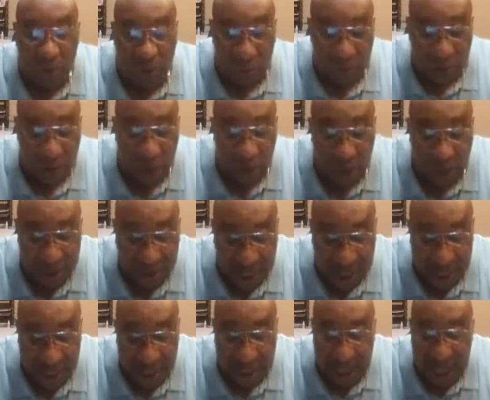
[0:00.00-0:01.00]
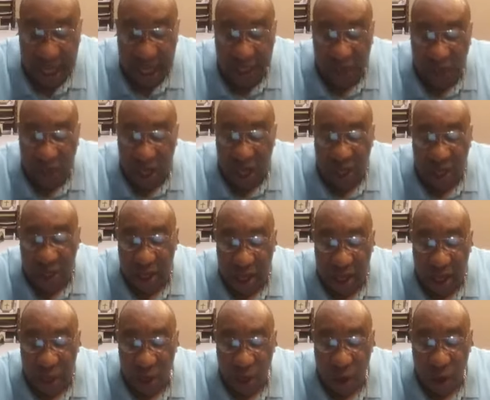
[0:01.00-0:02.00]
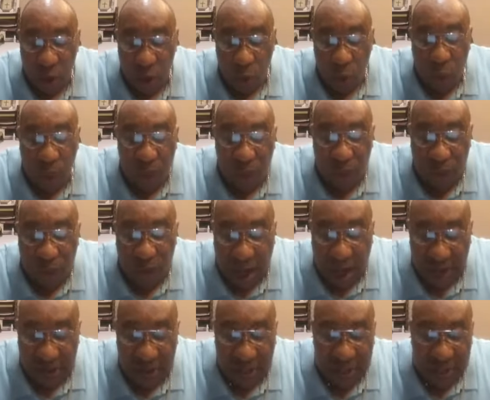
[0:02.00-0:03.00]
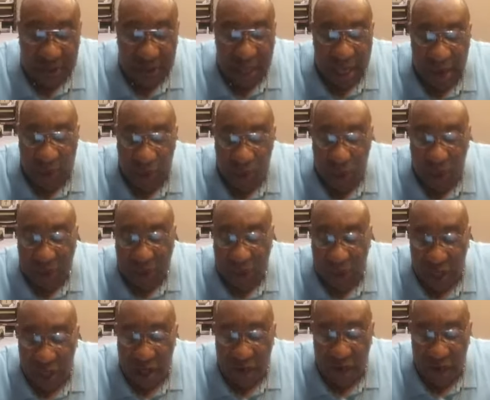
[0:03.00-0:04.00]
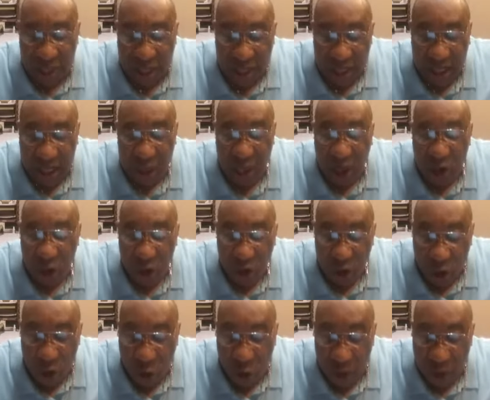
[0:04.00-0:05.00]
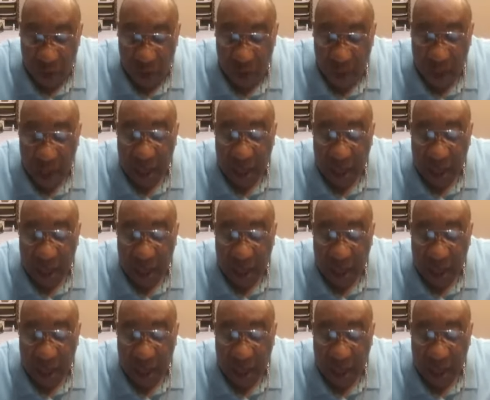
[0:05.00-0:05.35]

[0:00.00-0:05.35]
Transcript: Look, what it said. These are they which follow the Lamb wheresoever he goeth.